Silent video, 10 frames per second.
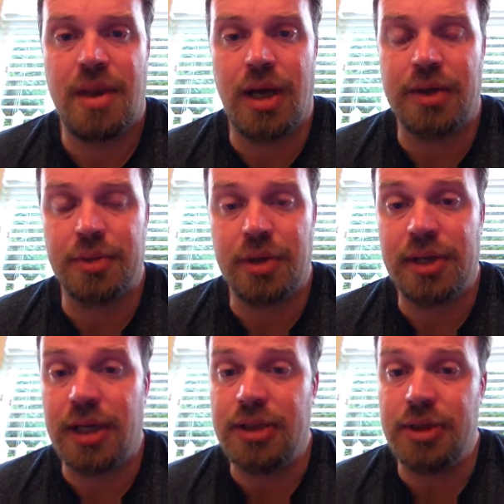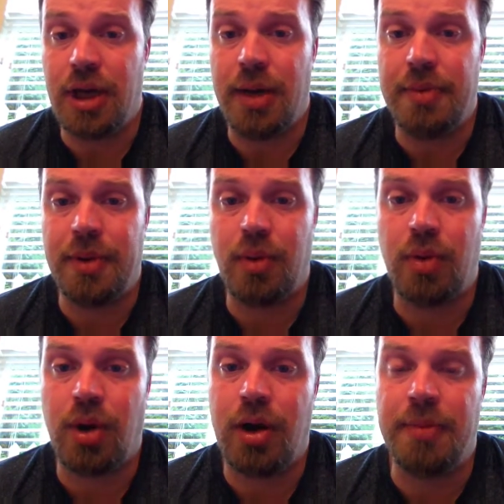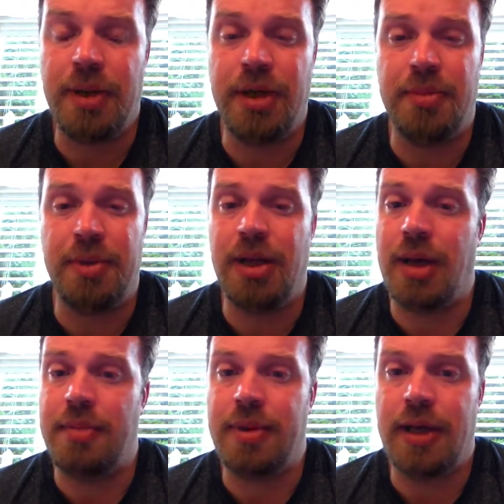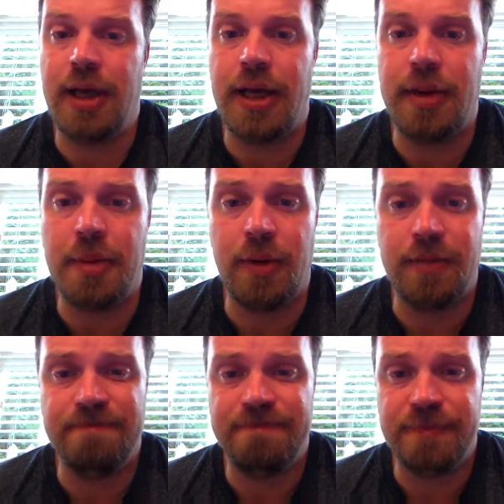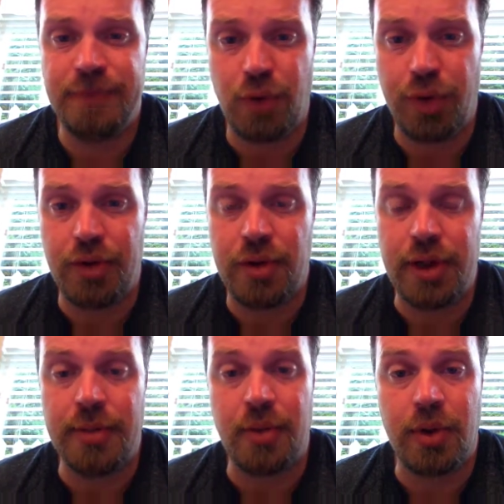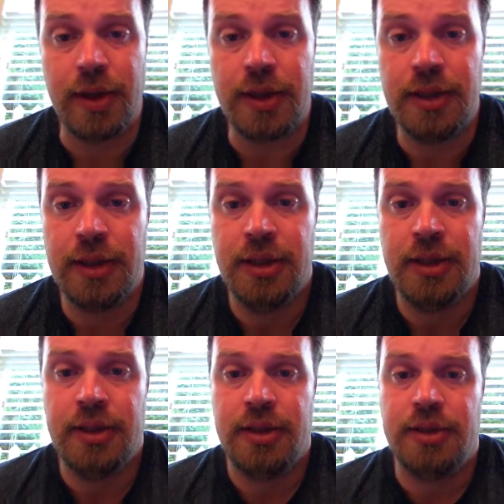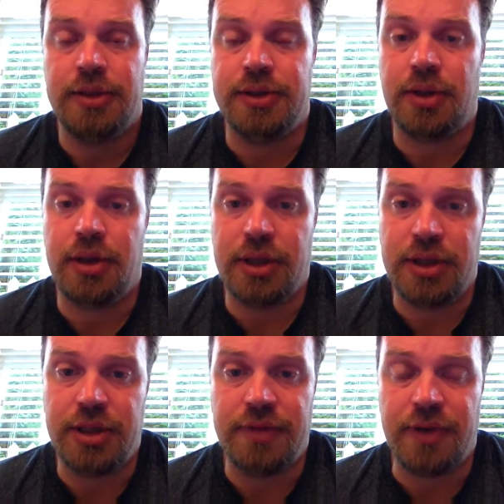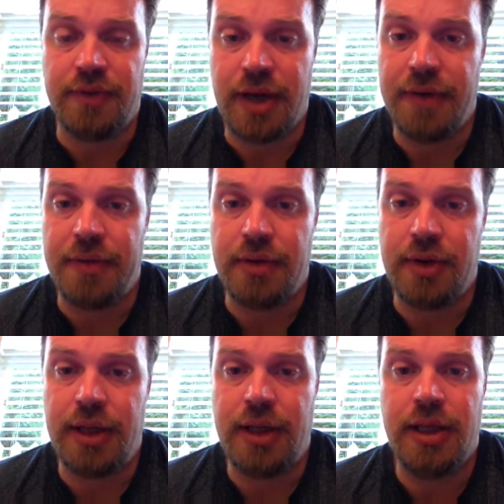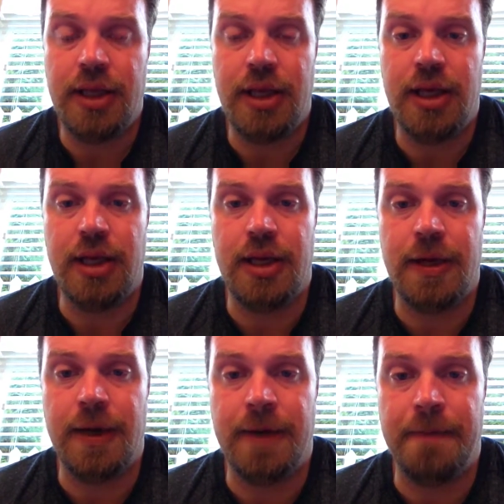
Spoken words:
I was working at a job that required me to be up at about 4:30 in the morning to start a shift at 5:30, and